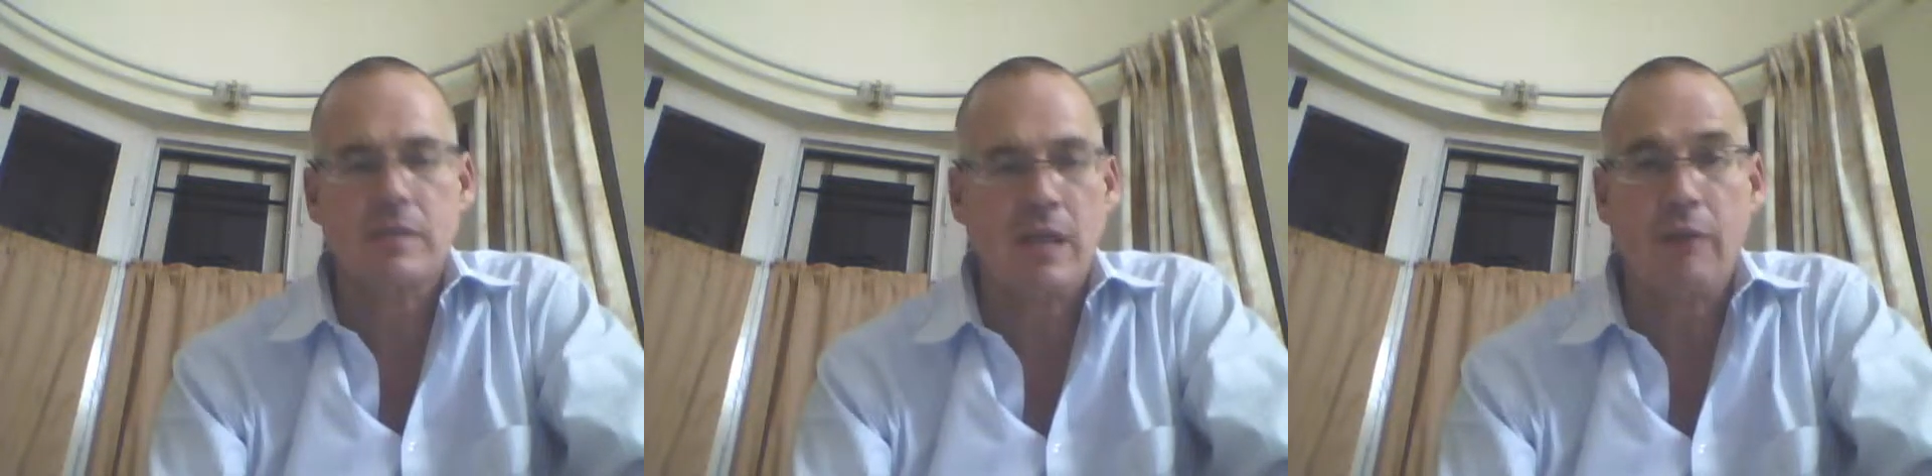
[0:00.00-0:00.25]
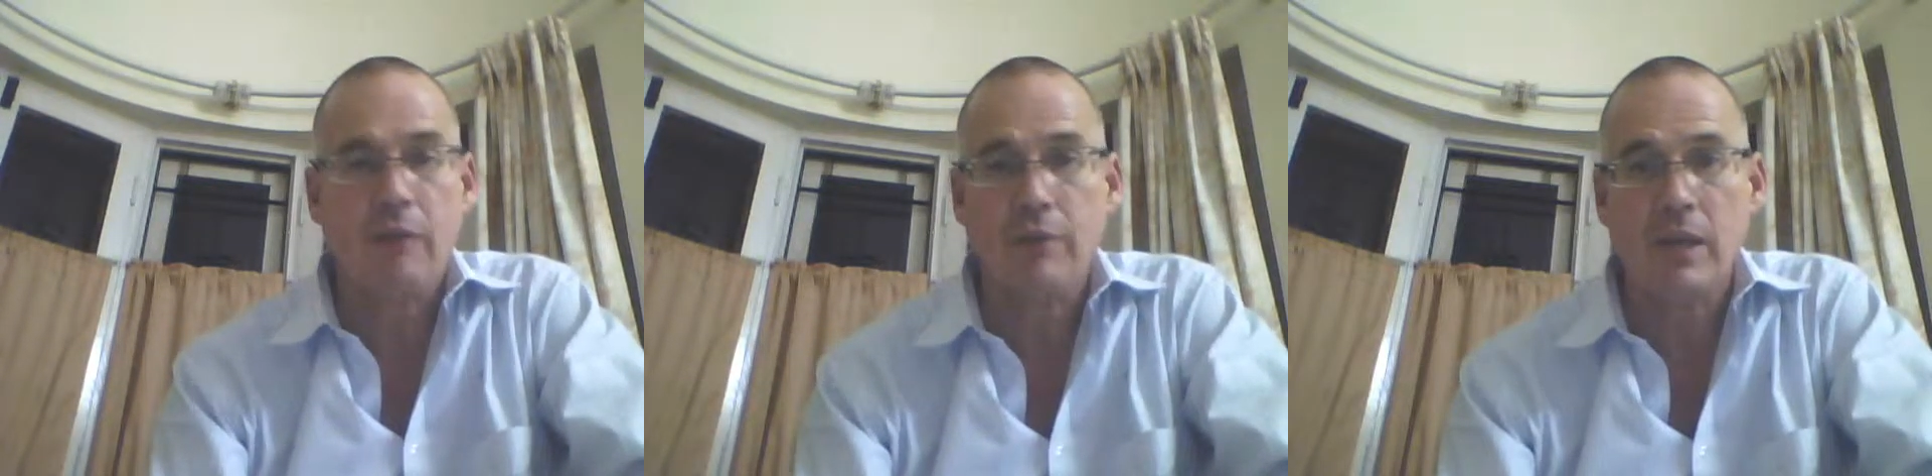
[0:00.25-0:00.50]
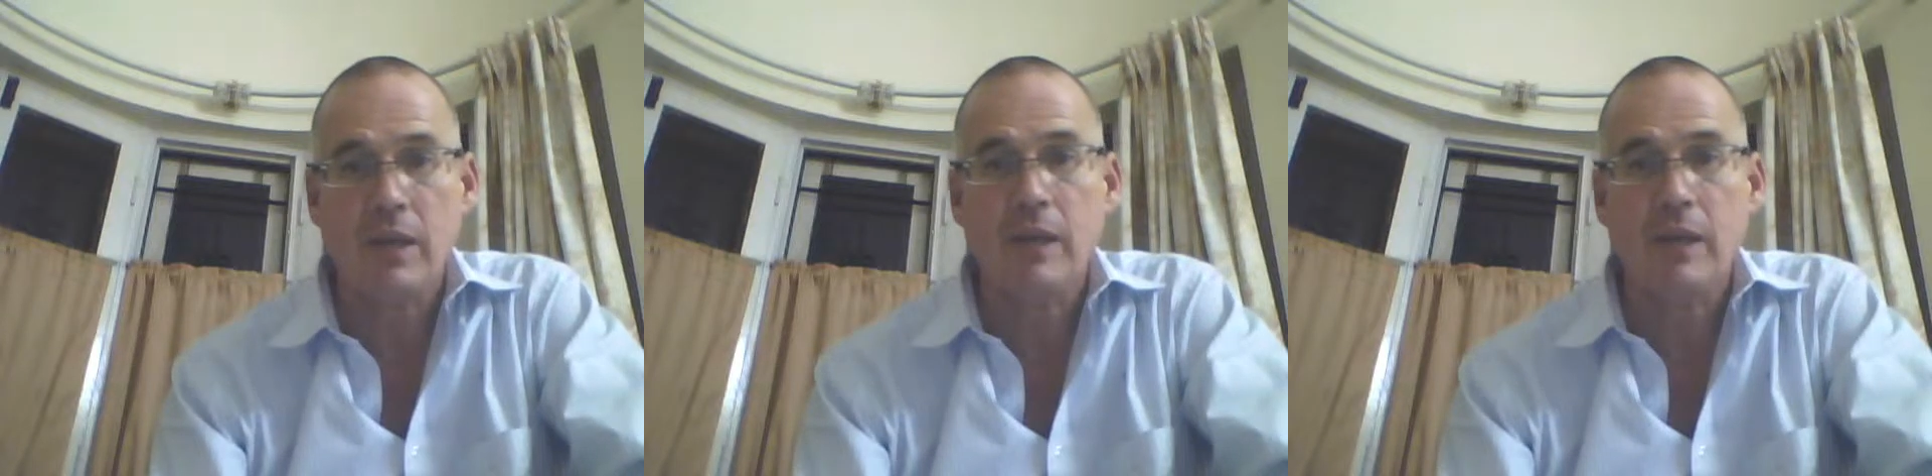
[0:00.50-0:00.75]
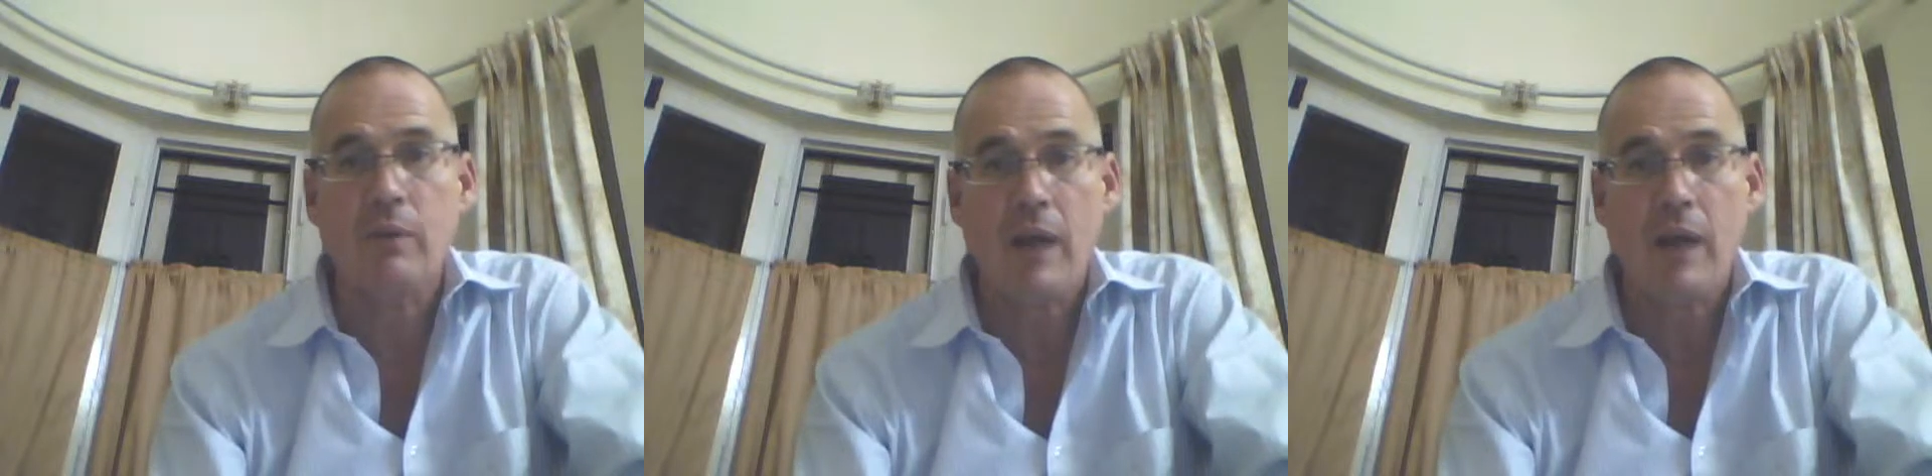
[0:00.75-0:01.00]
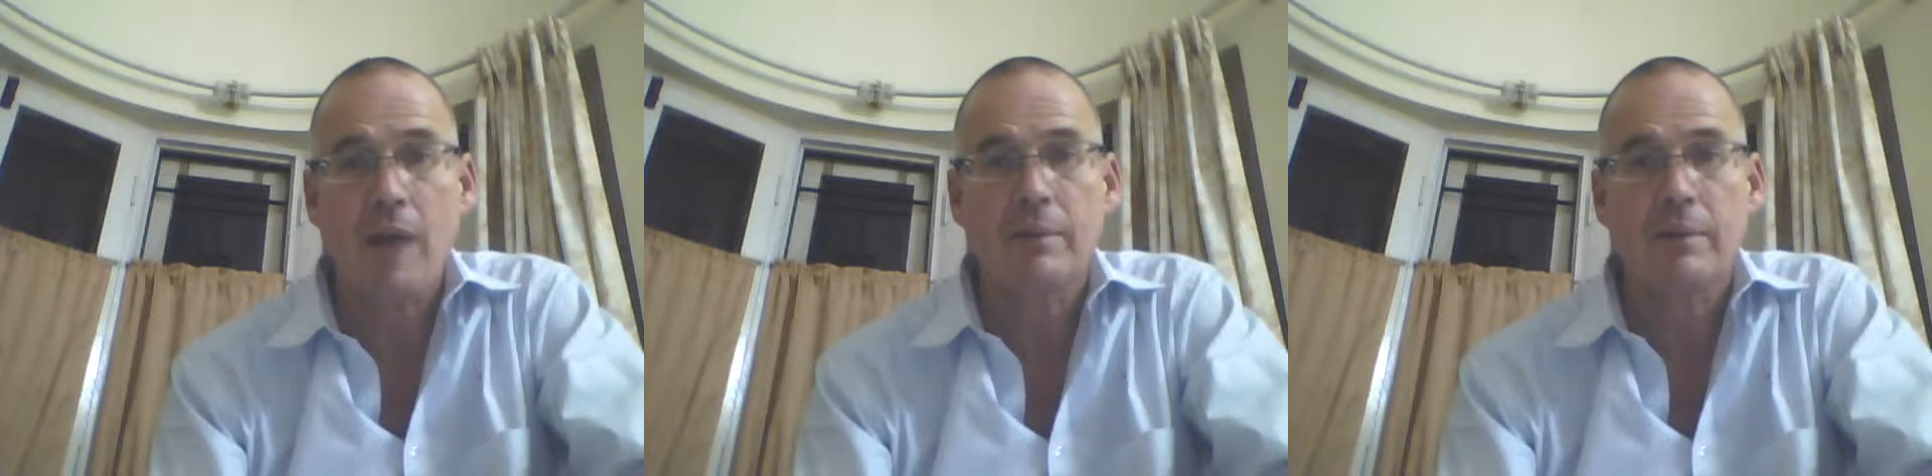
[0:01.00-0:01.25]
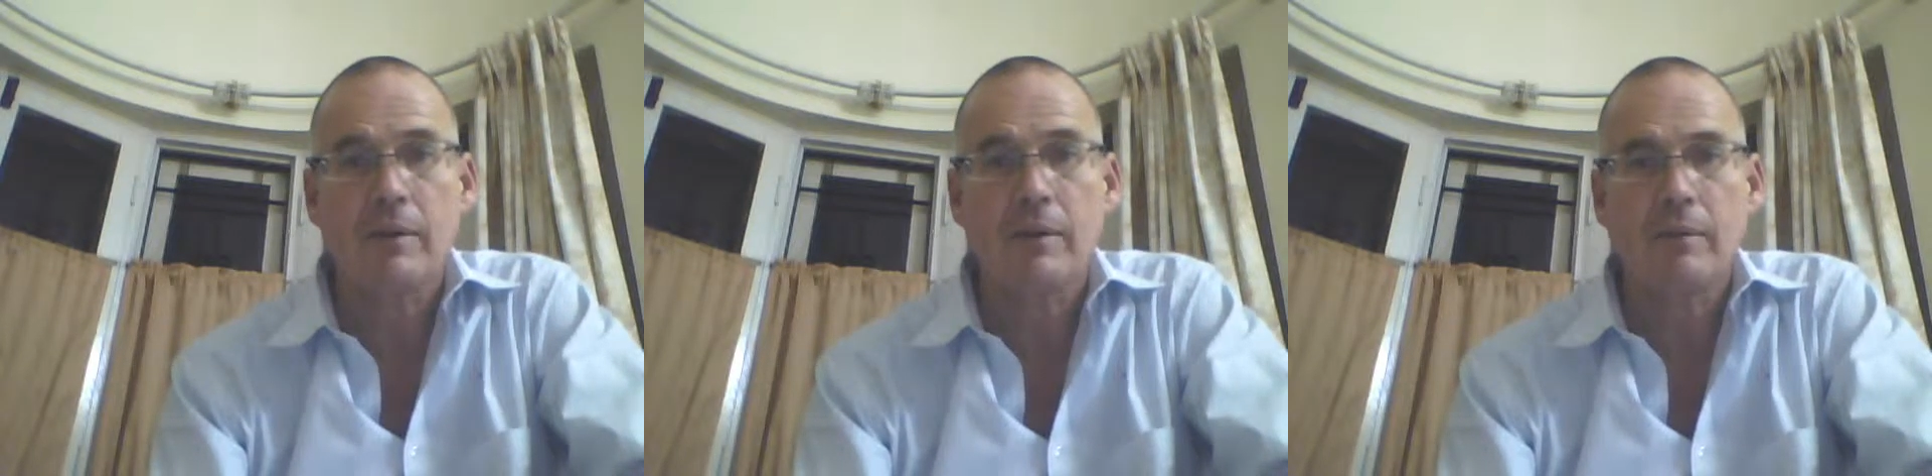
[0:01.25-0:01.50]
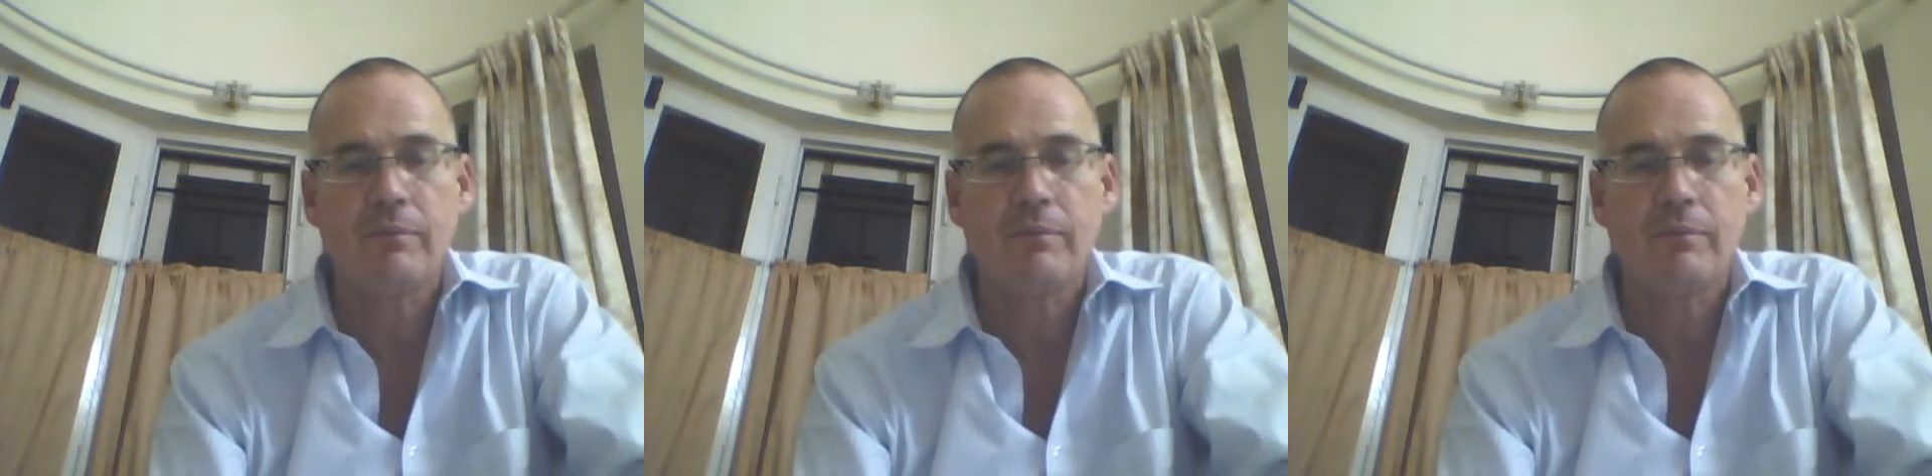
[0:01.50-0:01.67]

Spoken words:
not forgetting what happened.